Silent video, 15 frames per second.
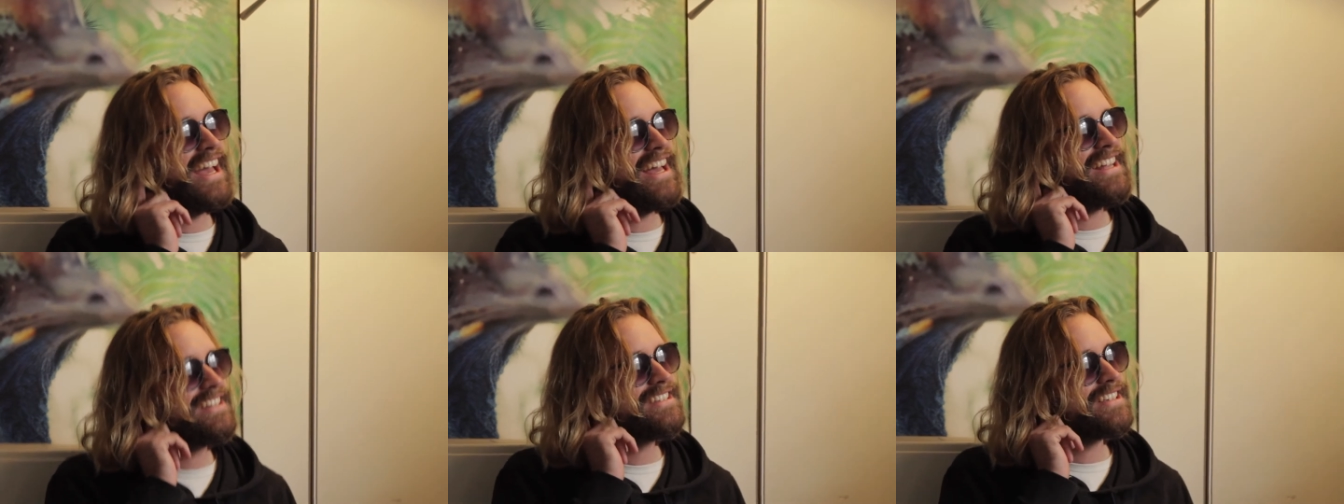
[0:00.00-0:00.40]

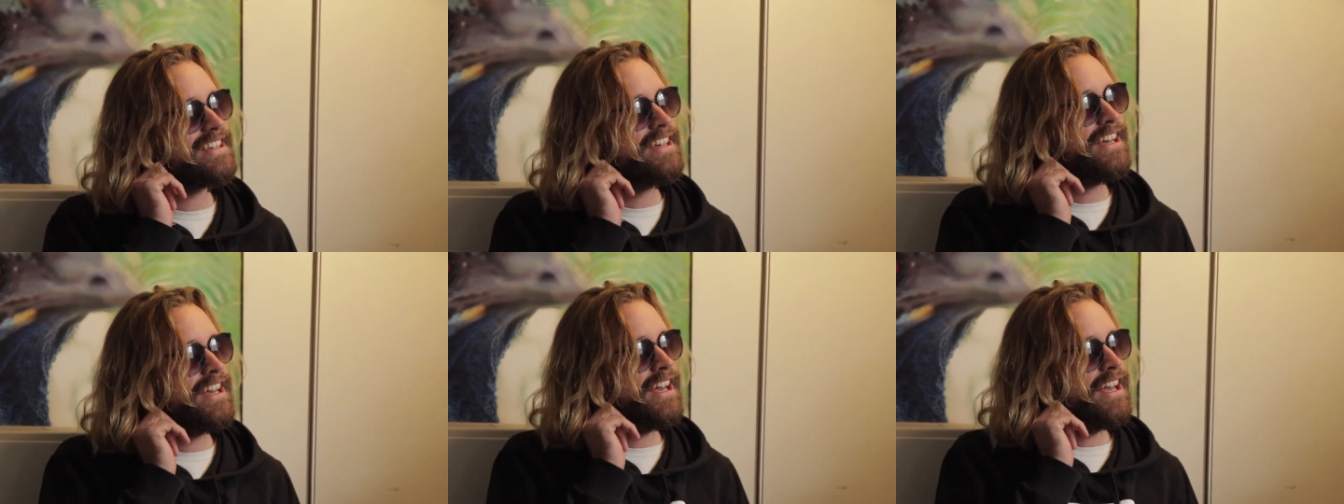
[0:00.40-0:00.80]
And
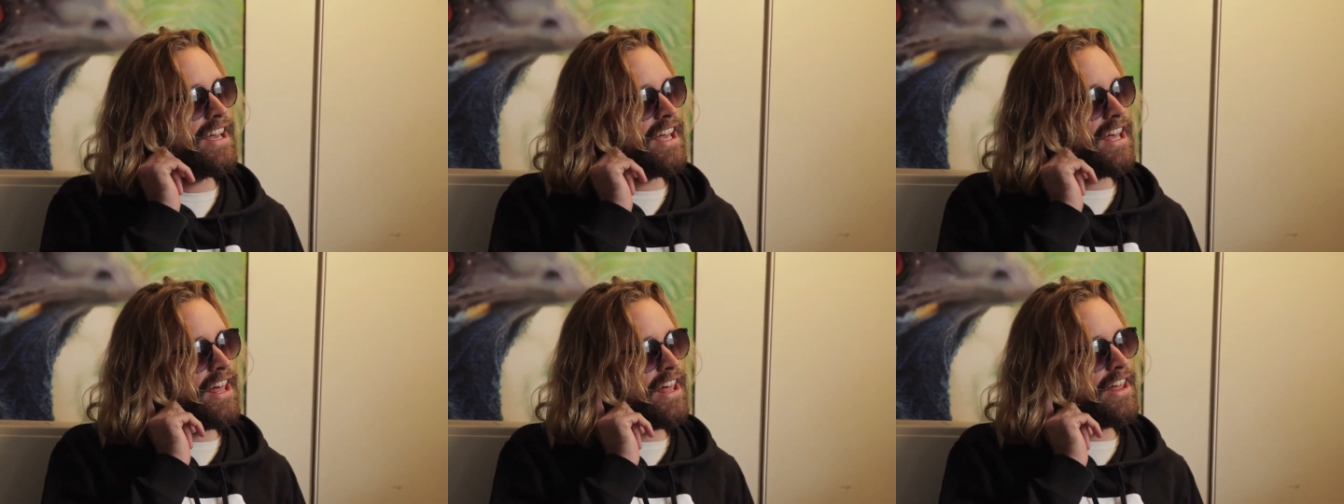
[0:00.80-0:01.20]

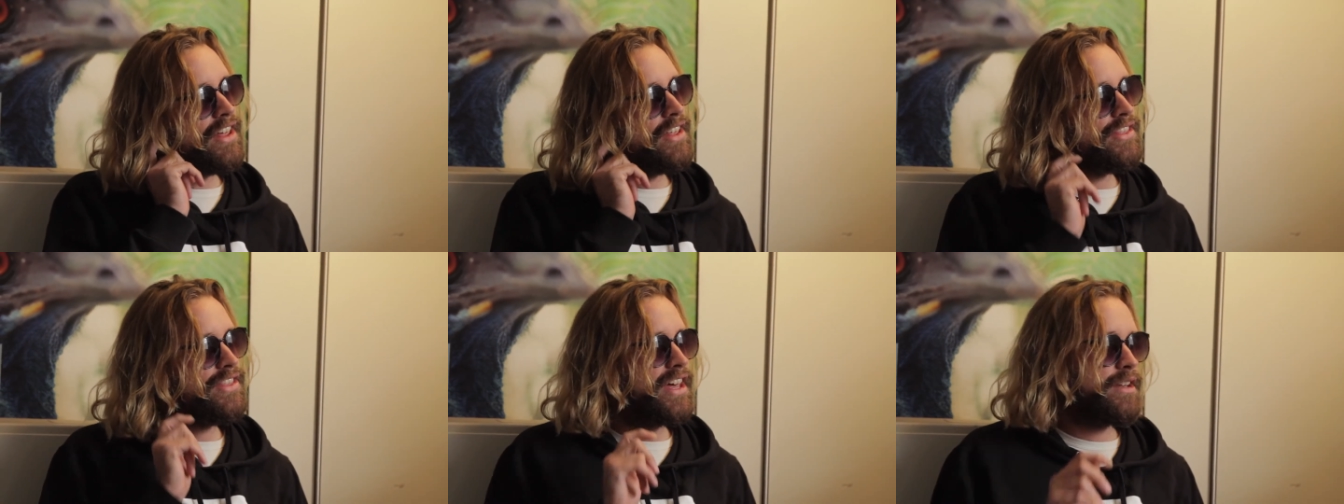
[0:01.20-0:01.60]

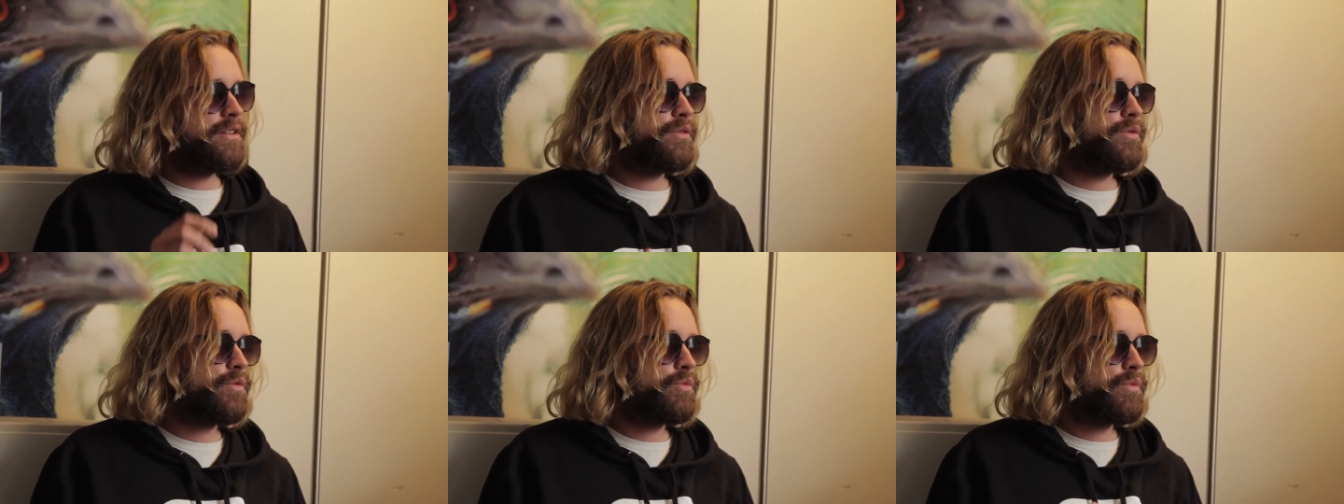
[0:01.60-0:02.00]

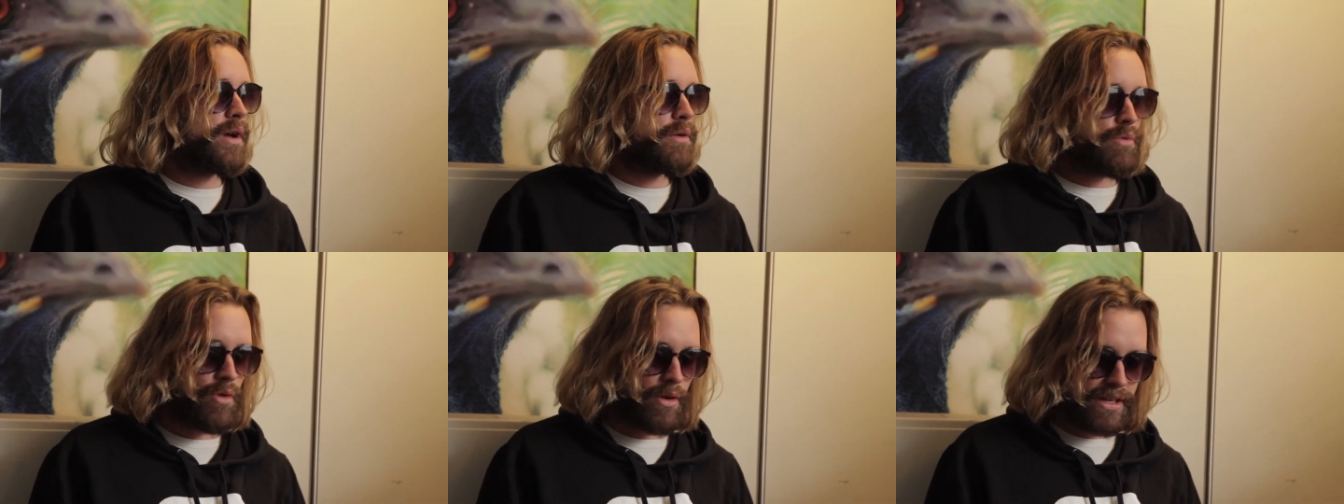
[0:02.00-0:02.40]
then
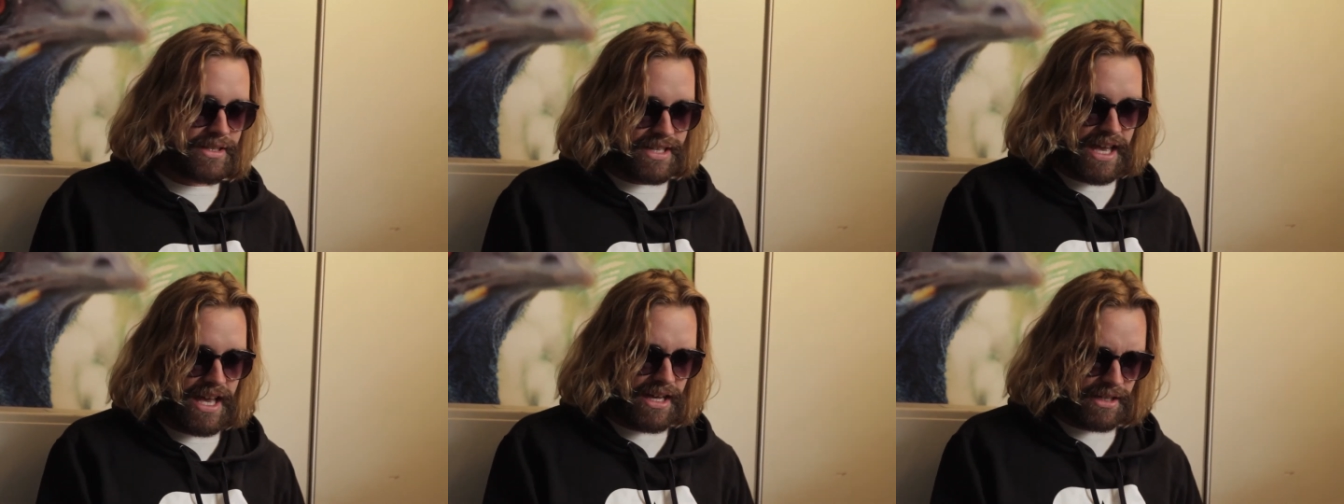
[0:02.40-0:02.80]
we're walking
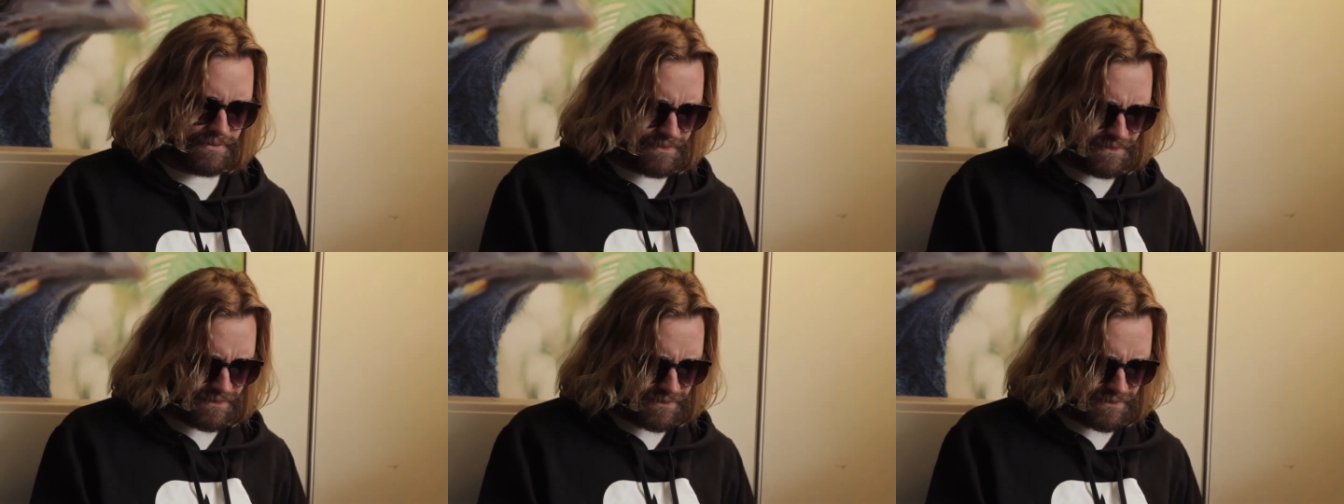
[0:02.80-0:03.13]
down